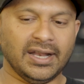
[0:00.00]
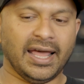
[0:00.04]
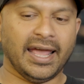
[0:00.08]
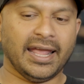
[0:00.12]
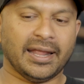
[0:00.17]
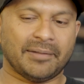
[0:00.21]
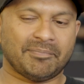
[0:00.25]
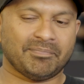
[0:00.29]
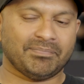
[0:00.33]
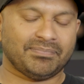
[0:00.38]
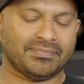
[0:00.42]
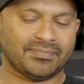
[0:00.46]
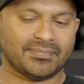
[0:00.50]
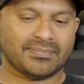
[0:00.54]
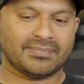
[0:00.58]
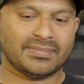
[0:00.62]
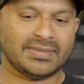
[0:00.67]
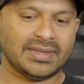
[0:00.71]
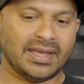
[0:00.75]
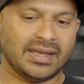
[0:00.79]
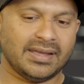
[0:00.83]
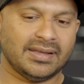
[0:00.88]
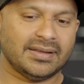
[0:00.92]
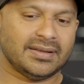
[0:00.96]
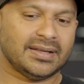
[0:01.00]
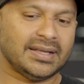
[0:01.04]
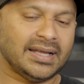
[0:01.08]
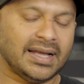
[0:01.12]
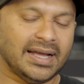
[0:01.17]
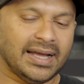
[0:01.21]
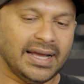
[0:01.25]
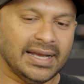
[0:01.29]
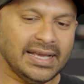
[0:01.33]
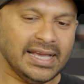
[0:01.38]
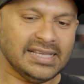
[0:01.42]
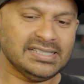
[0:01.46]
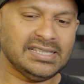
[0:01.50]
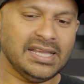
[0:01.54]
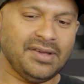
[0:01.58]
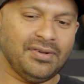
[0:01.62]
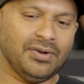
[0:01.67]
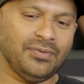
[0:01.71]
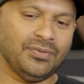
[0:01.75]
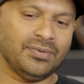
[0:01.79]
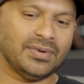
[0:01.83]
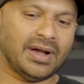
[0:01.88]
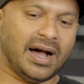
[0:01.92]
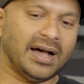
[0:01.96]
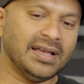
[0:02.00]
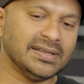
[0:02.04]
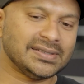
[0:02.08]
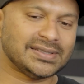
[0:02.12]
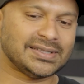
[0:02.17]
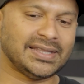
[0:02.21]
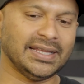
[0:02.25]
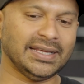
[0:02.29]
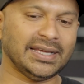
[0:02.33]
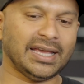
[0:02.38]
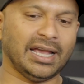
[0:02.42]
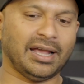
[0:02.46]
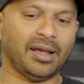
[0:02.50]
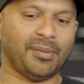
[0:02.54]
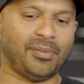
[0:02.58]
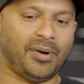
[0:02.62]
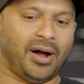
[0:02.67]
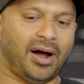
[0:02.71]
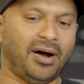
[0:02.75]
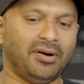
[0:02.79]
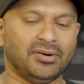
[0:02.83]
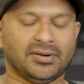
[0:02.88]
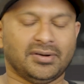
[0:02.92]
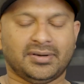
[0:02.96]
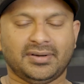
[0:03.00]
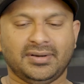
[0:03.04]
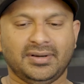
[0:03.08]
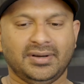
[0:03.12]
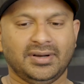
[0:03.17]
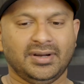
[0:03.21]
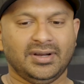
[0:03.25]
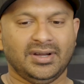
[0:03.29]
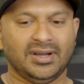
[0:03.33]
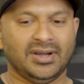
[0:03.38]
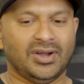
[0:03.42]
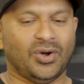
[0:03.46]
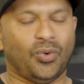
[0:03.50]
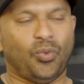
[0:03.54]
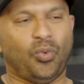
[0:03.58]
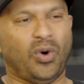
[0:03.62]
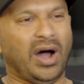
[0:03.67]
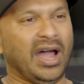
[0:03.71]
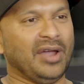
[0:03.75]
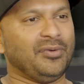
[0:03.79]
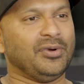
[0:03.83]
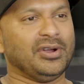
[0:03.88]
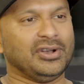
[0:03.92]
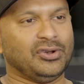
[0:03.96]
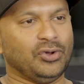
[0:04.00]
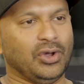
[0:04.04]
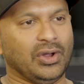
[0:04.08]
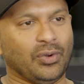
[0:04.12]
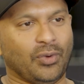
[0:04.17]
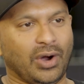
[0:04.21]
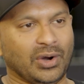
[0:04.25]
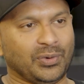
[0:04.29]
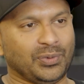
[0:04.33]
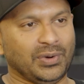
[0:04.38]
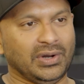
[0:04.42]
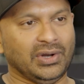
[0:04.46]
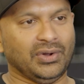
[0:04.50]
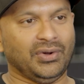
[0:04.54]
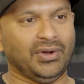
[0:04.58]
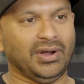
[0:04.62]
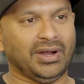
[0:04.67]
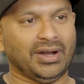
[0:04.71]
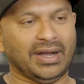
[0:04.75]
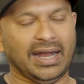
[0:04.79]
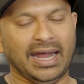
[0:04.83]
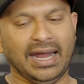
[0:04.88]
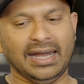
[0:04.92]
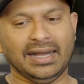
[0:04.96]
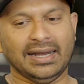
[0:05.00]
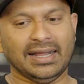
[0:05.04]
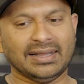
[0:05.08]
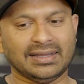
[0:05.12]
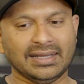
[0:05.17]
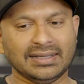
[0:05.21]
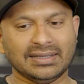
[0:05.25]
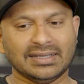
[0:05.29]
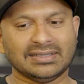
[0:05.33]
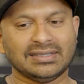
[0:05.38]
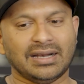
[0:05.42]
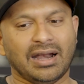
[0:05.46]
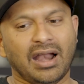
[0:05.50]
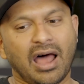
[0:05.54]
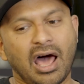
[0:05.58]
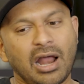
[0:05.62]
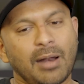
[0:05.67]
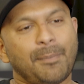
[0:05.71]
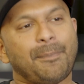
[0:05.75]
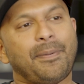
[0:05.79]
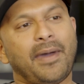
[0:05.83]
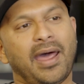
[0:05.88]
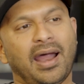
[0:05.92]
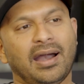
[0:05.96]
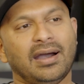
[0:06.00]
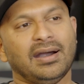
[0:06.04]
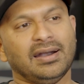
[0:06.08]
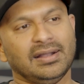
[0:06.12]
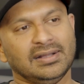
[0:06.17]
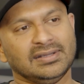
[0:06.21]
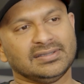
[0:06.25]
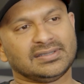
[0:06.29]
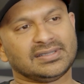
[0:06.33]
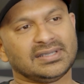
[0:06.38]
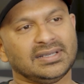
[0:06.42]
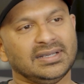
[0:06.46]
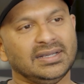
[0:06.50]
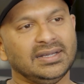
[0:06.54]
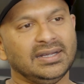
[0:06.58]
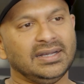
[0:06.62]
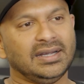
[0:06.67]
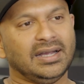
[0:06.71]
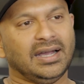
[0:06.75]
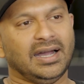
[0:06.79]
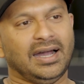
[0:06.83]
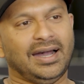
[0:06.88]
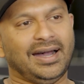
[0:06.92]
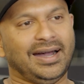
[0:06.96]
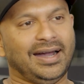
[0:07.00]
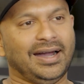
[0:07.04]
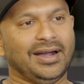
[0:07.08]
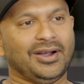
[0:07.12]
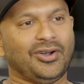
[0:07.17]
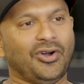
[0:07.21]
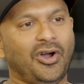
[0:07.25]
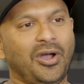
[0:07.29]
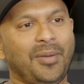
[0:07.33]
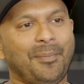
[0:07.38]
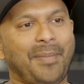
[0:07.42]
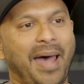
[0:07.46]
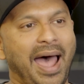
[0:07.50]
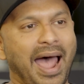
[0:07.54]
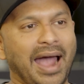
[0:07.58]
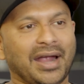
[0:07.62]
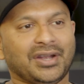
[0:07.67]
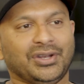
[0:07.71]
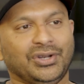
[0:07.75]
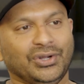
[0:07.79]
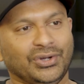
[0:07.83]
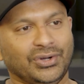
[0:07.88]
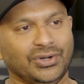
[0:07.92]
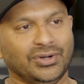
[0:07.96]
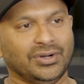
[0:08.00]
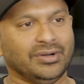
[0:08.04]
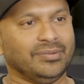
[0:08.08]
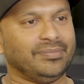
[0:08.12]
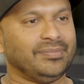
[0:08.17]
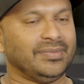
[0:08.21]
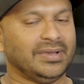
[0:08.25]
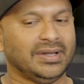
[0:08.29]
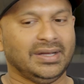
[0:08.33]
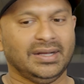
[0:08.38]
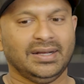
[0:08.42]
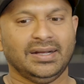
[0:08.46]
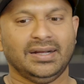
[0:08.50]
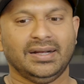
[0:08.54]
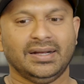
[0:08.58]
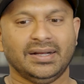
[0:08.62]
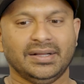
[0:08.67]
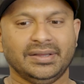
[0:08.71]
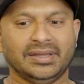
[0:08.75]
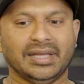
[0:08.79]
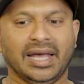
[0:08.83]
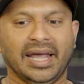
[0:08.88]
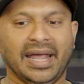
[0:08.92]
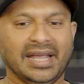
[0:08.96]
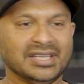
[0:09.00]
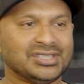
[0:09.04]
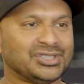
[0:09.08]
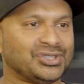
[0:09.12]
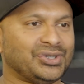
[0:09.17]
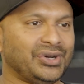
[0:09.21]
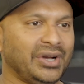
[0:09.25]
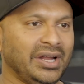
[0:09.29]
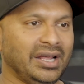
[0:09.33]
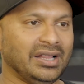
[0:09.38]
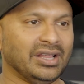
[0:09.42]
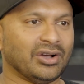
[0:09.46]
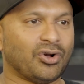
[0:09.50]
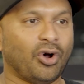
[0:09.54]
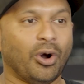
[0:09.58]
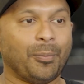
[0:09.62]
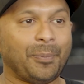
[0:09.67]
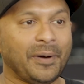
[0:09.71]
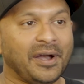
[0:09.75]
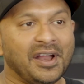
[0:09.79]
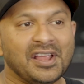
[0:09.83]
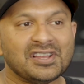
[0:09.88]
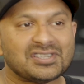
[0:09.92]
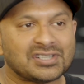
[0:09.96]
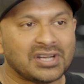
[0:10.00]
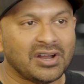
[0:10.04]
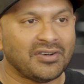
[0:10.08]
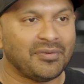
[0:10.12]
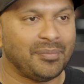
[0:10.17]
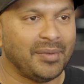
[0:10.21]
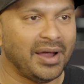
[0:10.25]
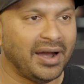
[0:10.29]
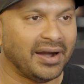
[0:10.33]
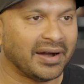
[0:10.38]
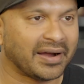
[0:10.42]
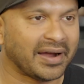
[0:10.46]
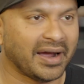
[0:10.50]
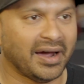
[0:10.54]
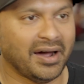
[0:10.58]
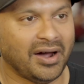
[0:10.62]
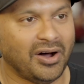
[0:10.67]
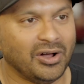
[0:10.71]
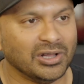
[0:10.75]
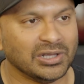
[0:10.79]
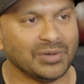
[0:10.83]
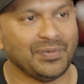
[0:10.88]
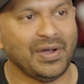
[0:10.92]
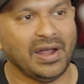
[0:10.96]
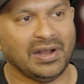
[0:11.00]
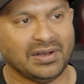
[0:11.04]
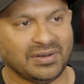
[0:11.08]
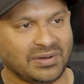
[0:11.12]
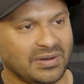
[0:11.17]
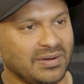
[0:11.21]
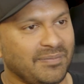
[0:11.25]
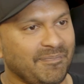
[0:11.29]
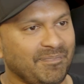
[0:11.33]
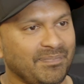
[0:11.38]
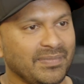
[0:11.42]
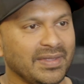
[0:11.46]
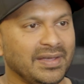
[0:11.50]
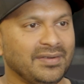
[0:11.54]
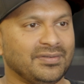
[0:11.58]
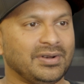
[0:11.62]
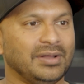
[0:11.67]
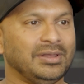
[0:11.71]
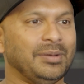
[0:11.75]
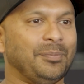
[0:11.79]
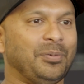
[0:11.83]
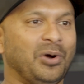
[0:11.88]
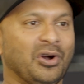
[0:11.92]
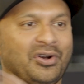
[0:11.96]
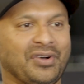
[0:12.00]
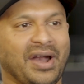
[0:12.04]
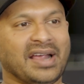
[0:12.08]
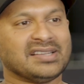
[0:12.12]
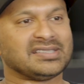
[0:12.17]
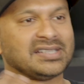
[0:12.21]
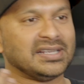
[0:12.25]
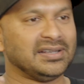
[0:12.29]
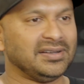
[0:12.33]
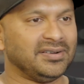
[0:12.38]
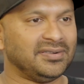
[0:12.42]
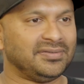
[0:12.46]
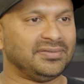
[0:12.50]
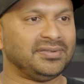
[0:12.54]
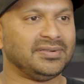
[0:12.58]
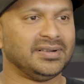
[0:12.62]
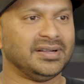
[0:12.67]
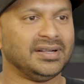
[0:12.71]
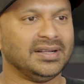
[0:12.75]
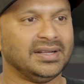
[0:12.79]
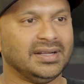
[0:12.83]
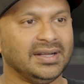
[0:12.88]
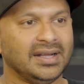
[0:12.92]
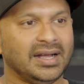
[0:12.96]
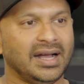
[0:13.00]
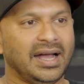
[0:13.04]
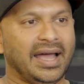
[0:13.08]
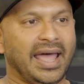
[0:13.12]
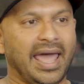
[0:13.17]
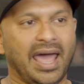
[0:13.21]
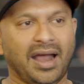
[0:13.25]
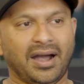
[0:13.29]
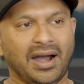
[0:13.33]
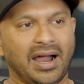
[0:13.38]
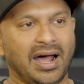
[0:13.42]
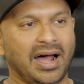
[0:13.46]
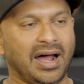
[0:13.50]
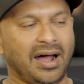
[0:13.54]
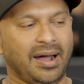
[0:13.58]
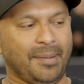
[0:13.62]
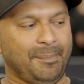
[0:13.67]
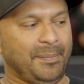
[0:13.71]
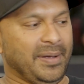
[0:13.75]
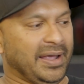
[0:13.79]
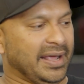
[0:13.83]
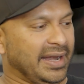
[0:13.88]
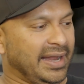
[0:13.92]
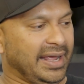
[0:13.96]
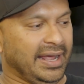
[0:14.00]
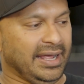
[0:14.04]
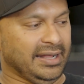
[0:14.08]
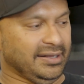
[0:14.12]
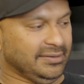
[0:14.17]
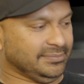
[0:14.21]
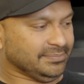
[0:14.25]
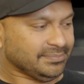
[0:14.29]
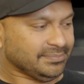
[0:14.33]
like, I guess even us thinking about why we're doing what we're doing, right? And I think there's a lot of parallels going back to the history, the corporate history of America, all the way from the progressive era beginning